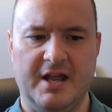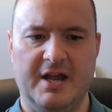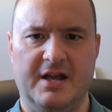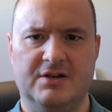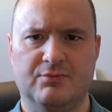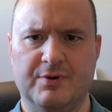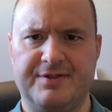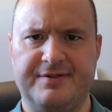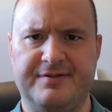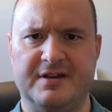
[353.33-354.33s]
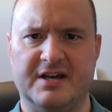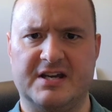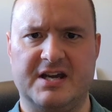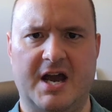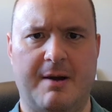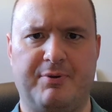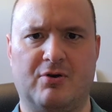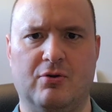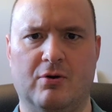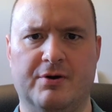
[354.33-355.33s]
And with
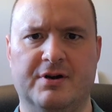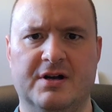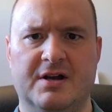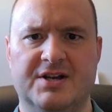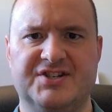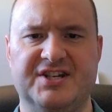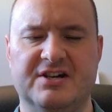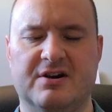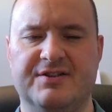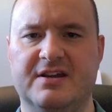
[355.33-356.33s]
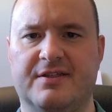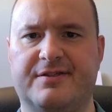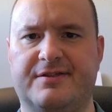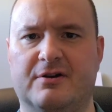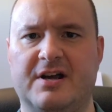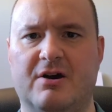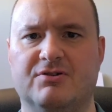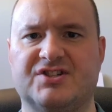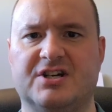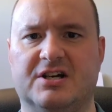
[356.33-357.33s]
Capricorn sitting on the uh, third
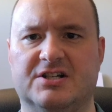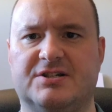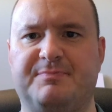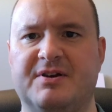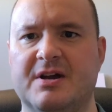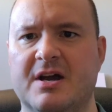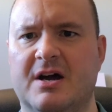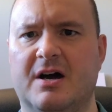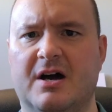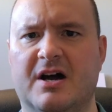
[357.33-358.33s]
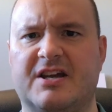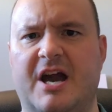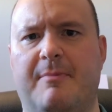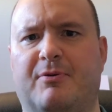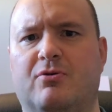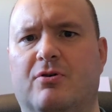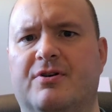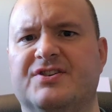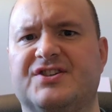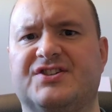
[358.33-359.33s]
house cusp, uh,
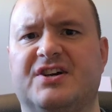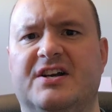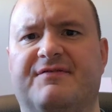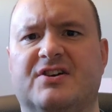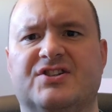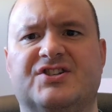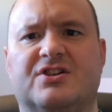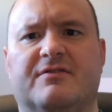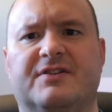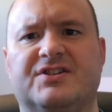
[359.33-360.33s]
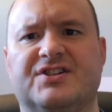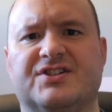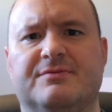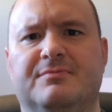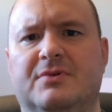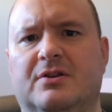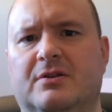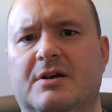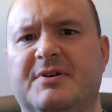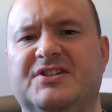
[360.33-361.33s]
Capricorn is a sign of
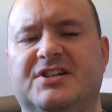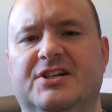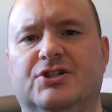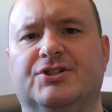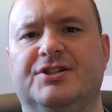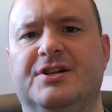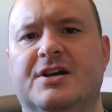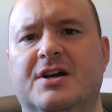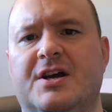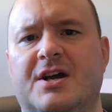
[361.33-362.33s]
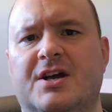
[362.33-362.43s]
conservatism, limitation.